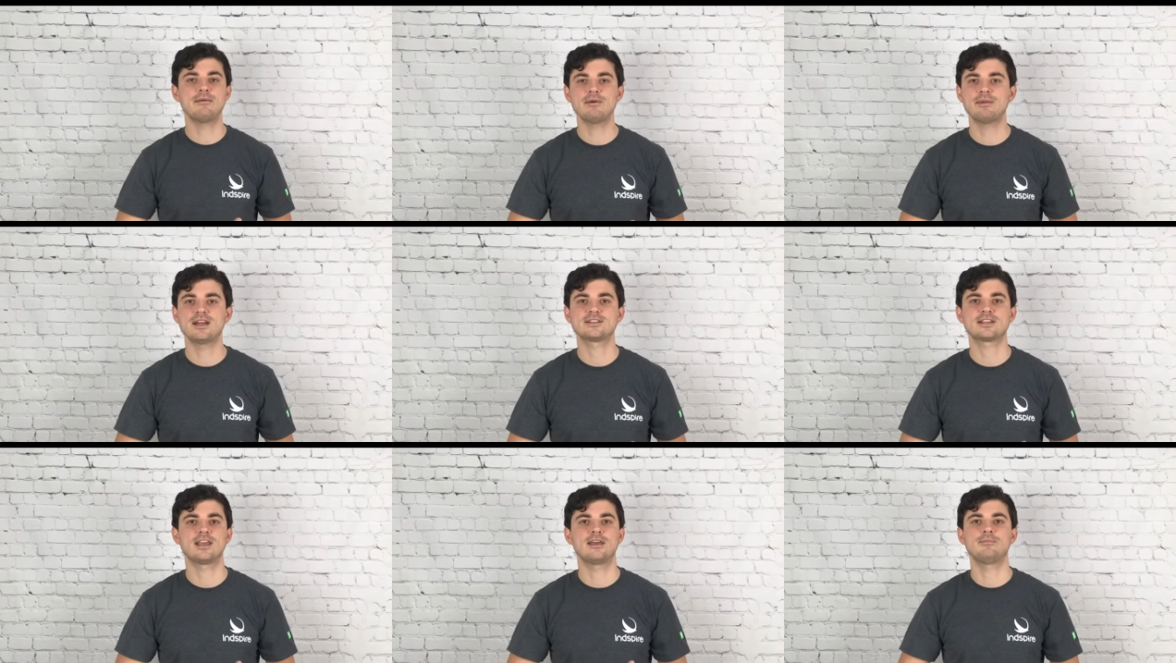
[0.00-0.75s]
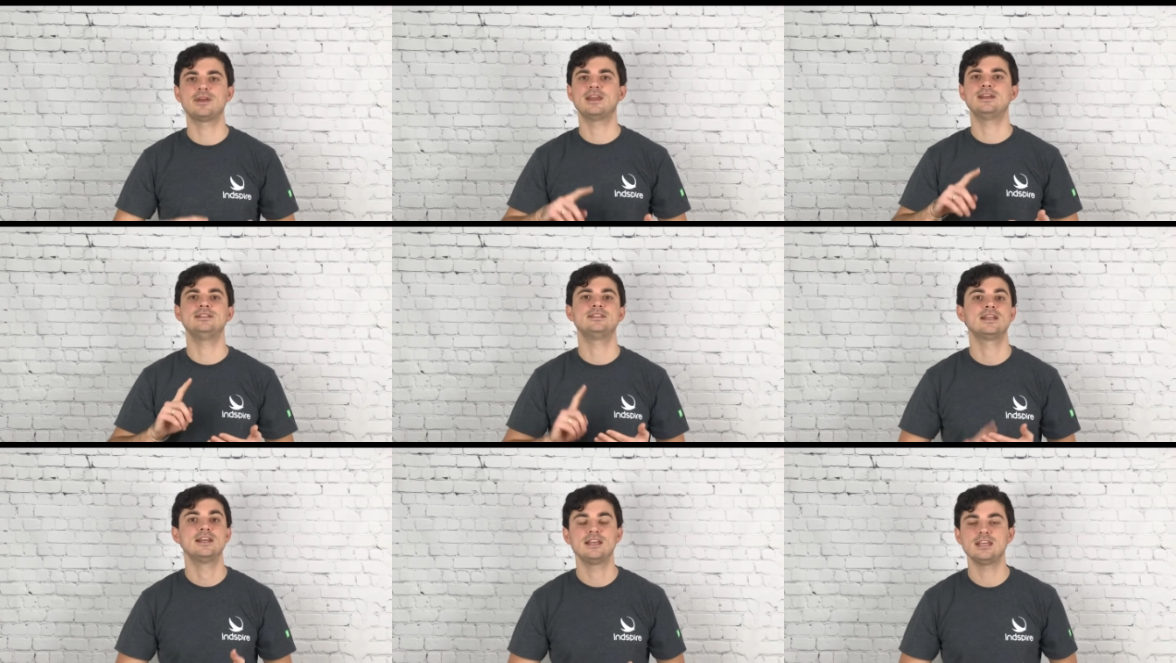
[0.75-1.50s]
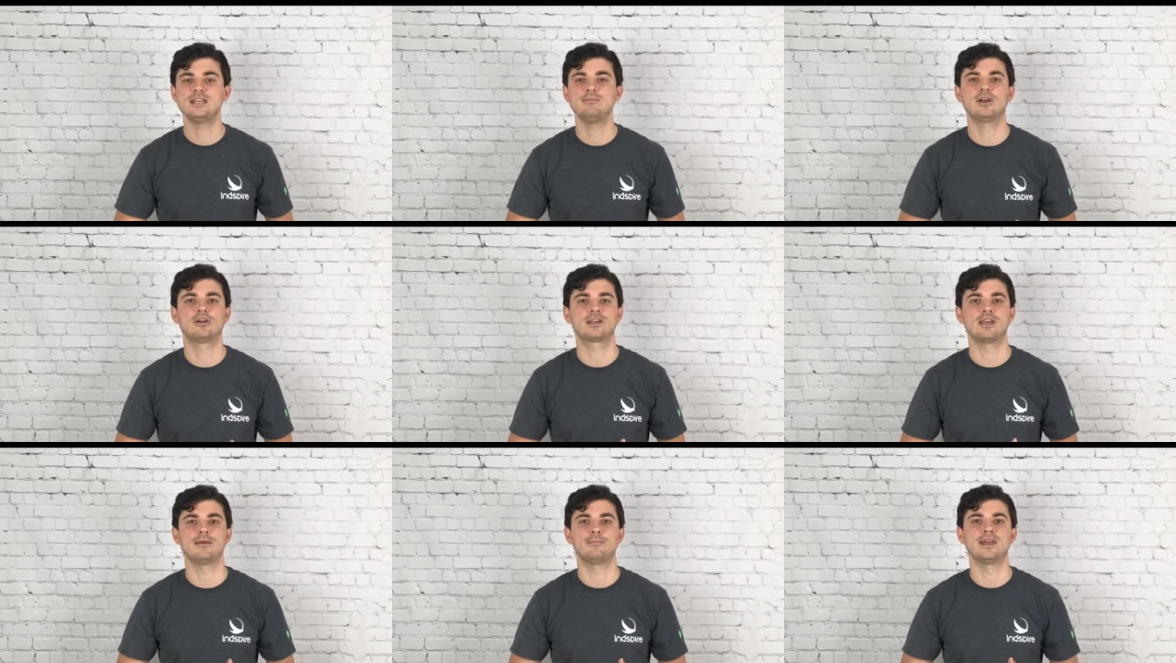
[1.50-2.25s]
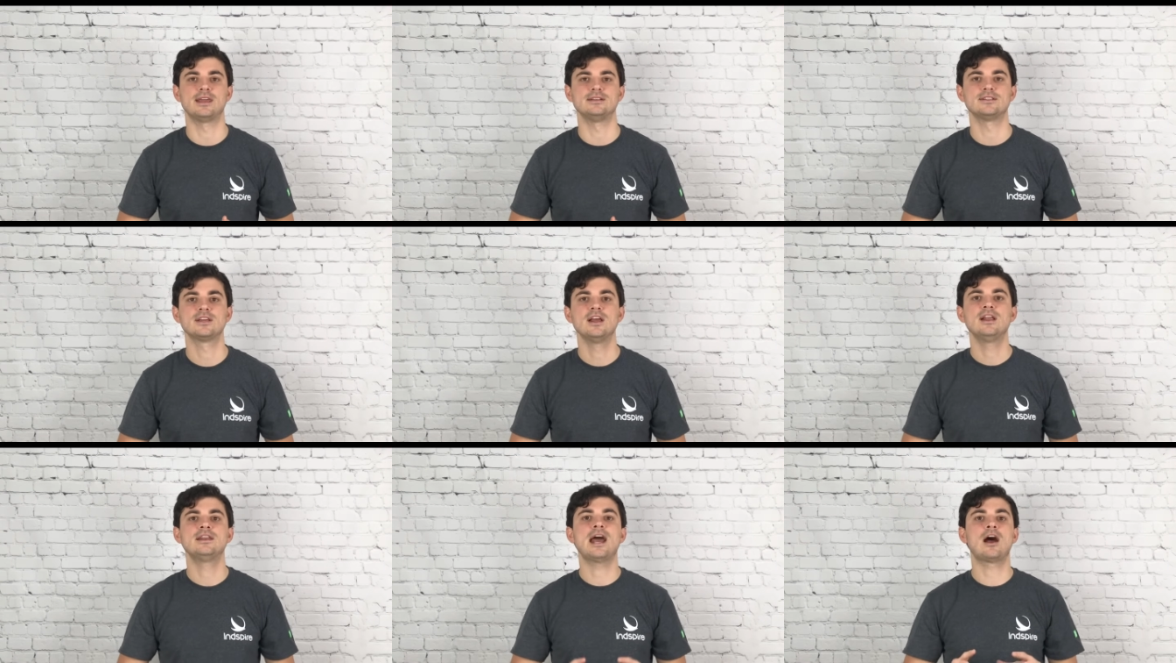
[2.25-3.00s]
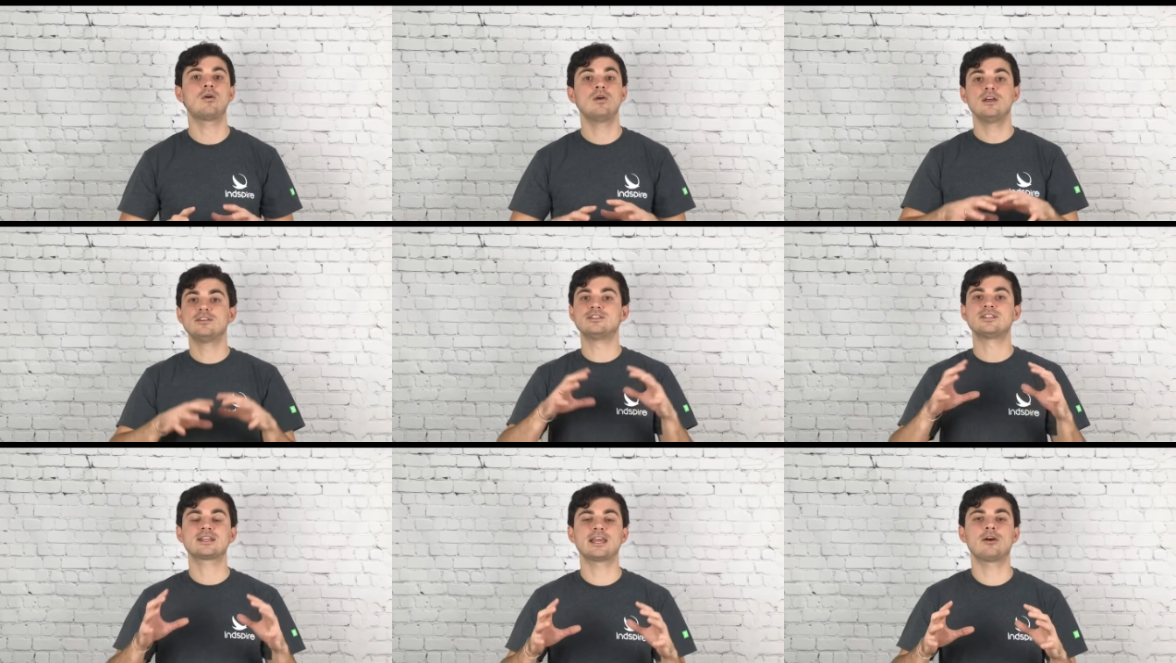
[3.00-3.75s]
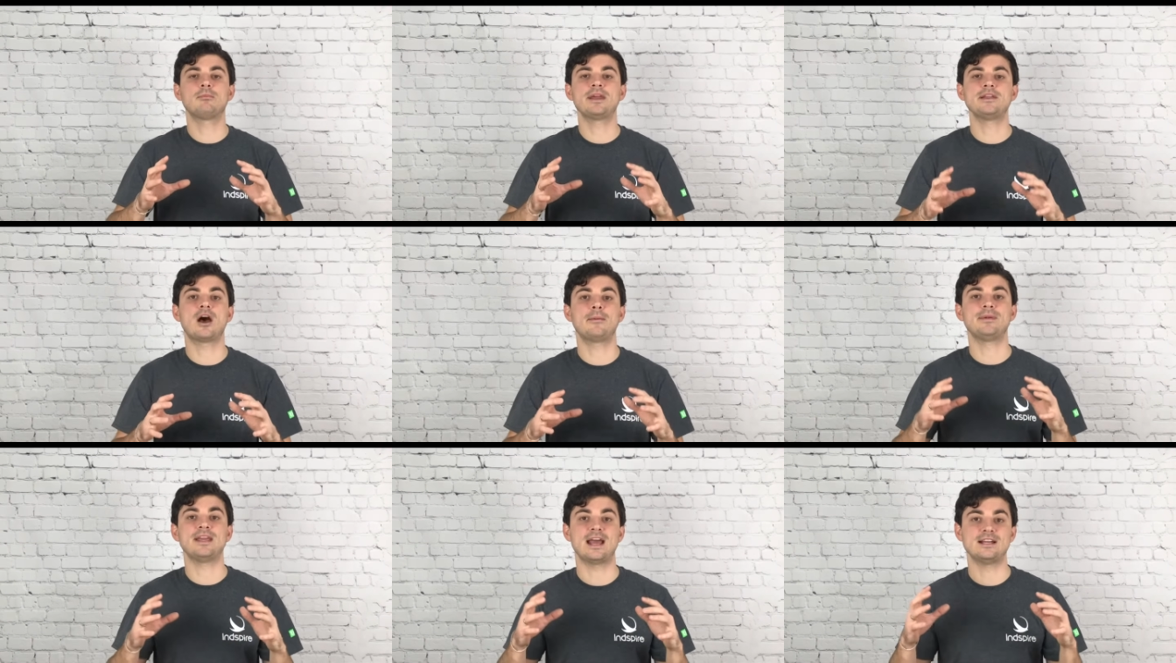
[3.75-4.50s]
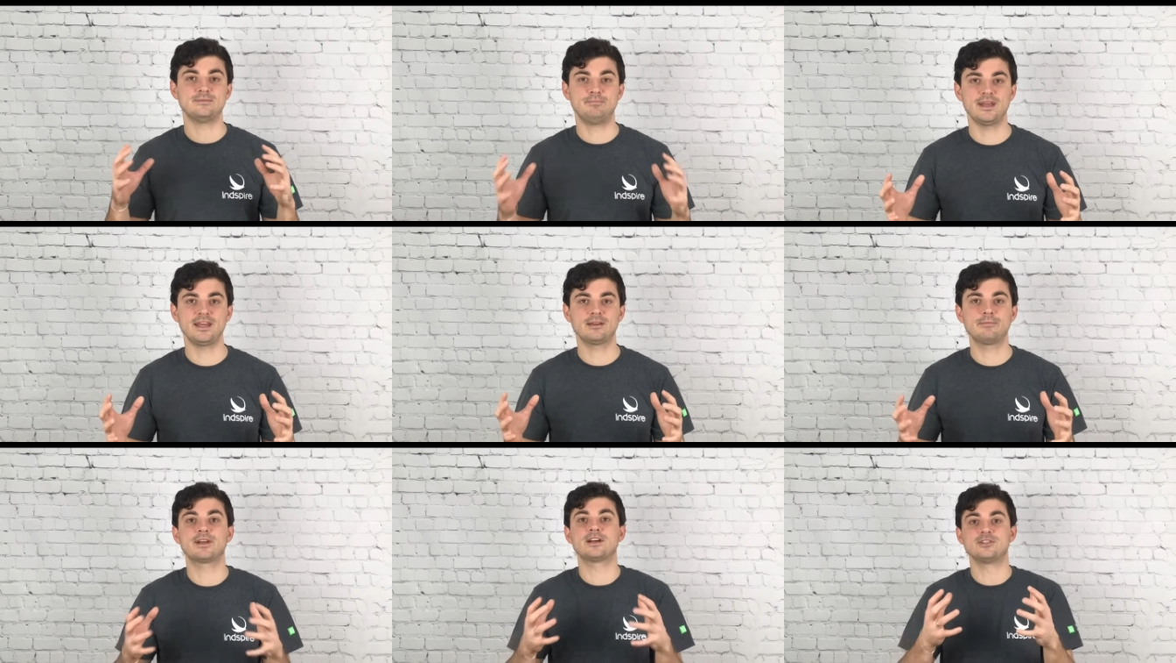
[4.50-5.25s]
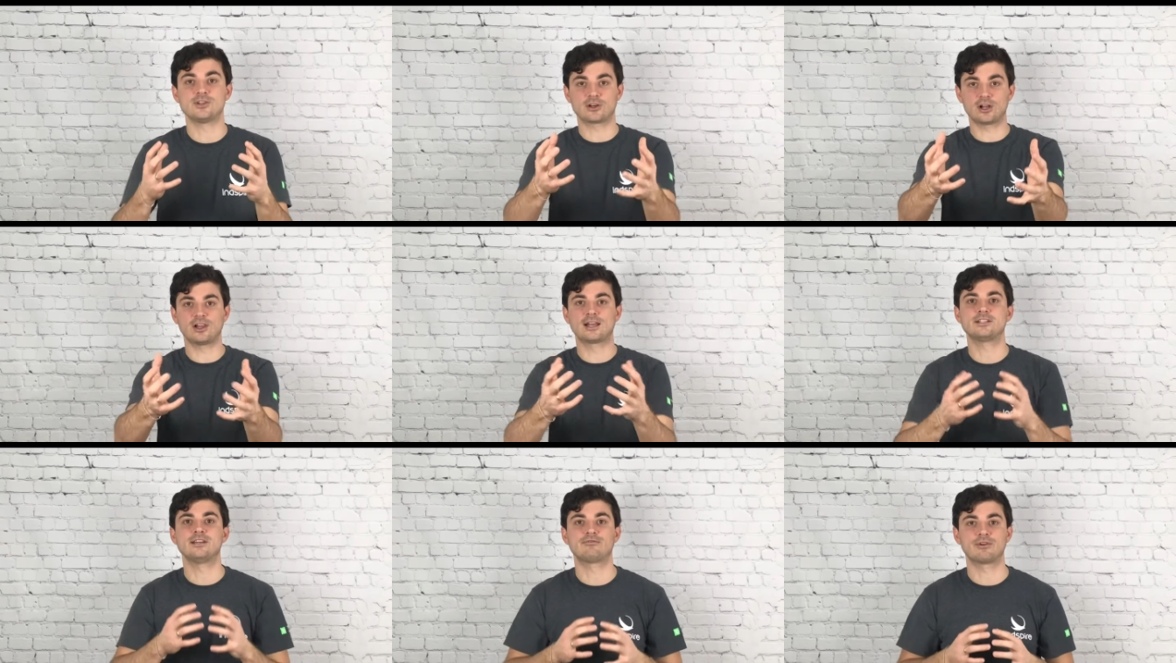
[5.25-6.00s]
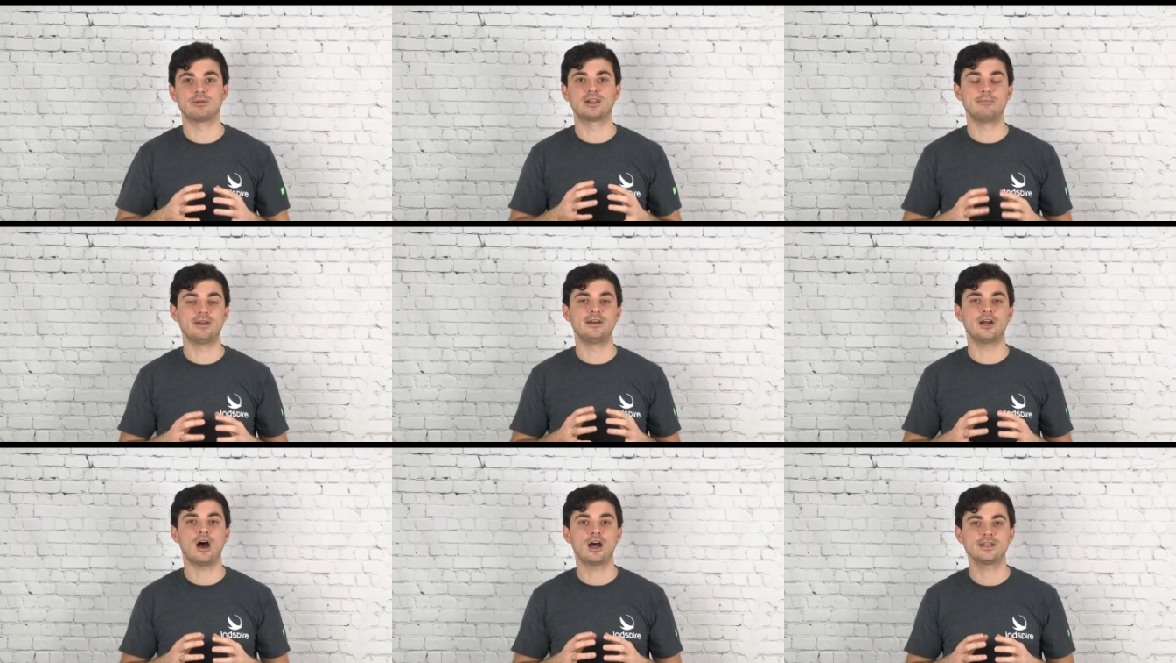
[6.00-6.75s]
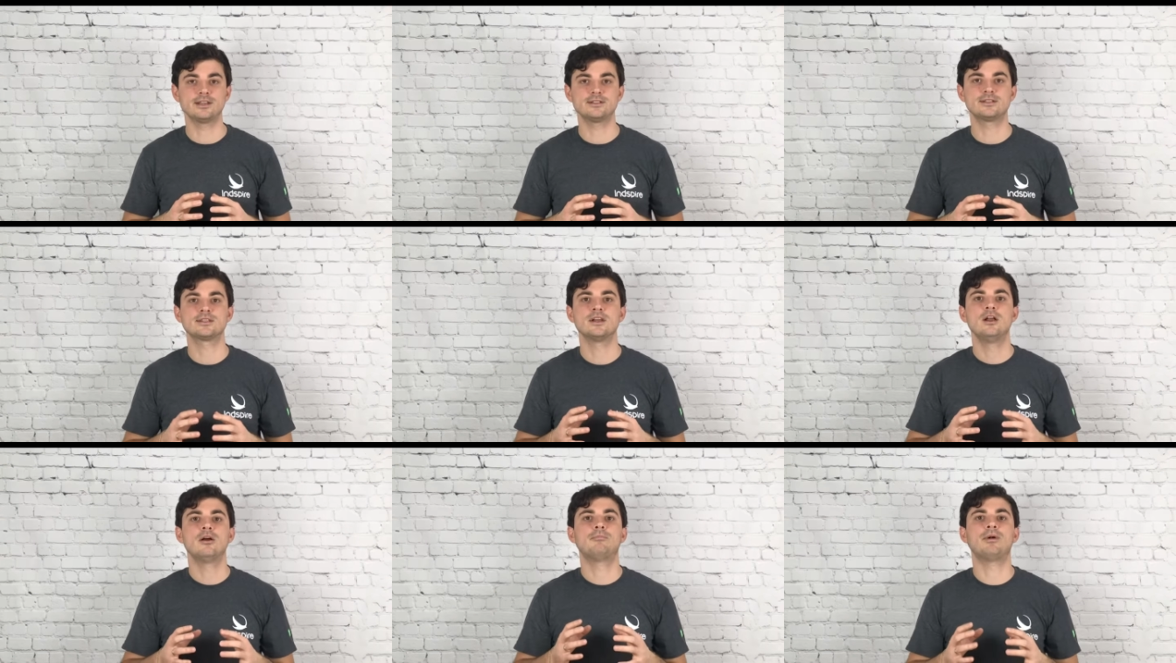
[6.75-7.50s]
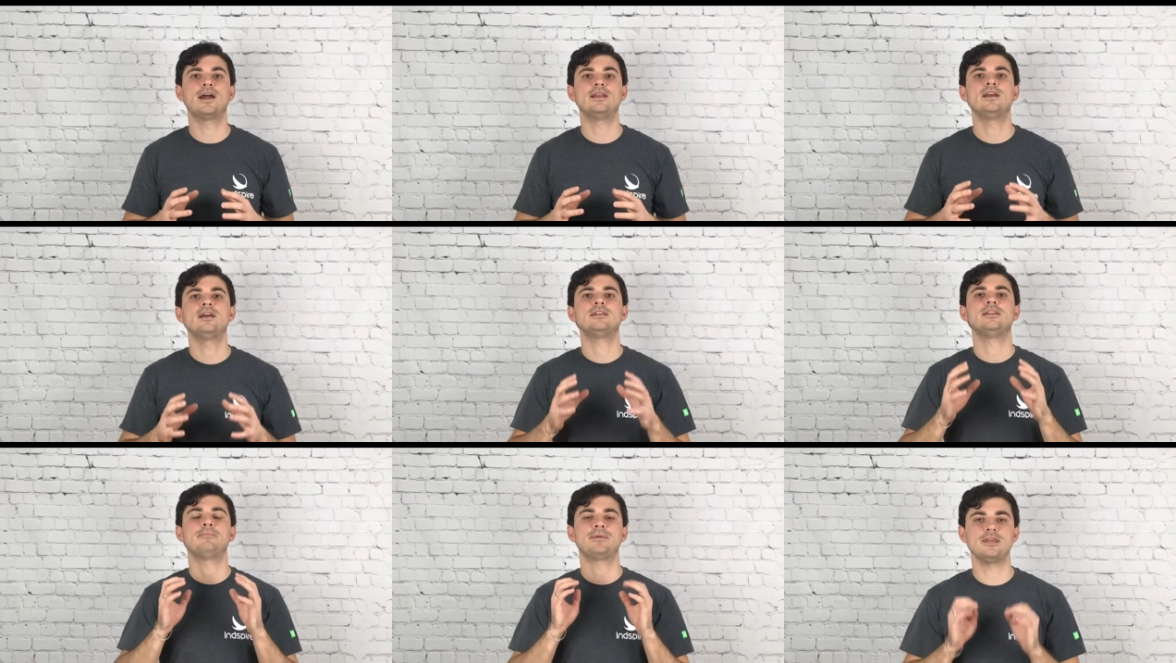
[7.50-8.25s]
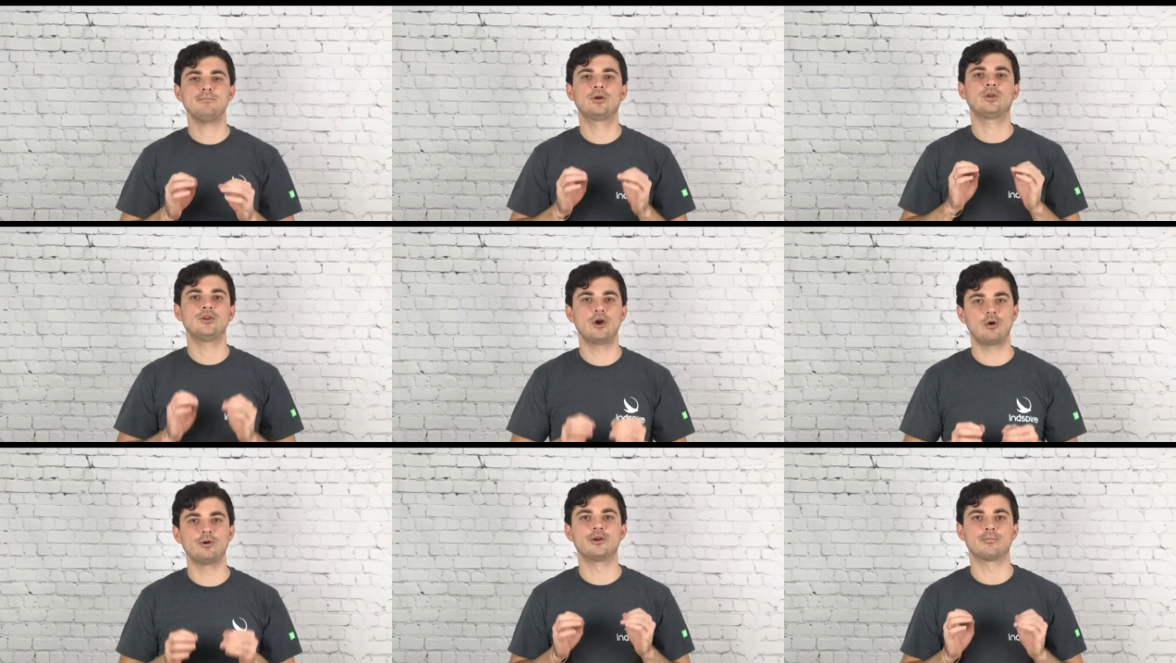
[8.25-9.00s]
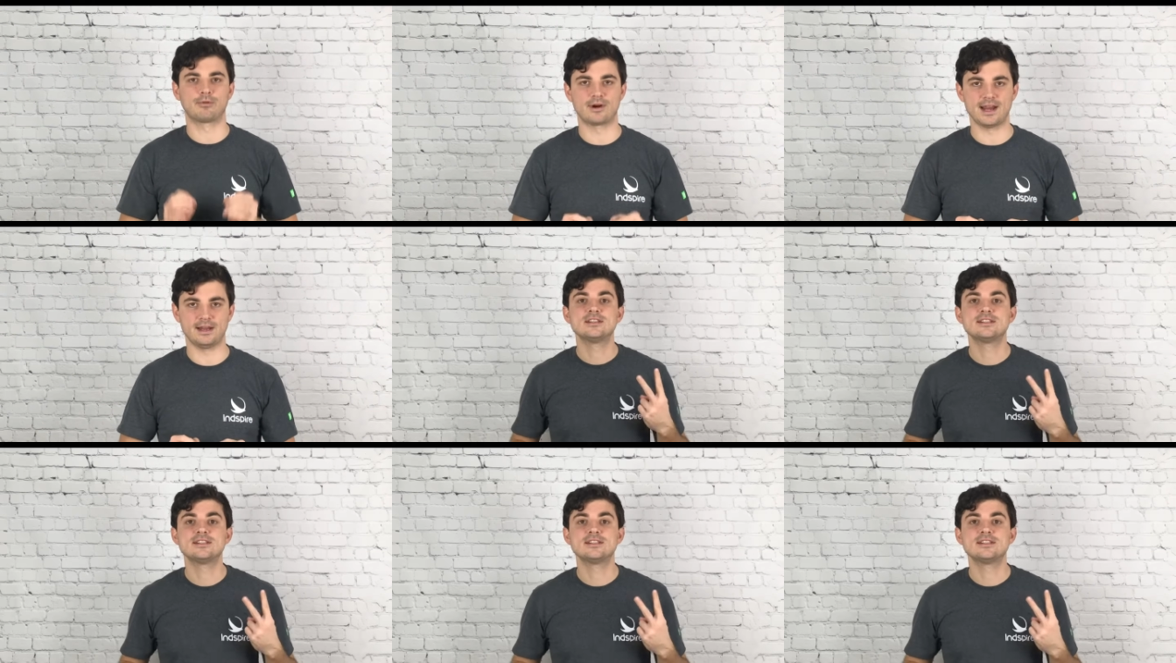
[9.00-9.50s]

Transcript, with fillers: MMS campaigns, email campaigns. Now, the scale may not be as big because you're collecting from a limited audience, but the people know your brand.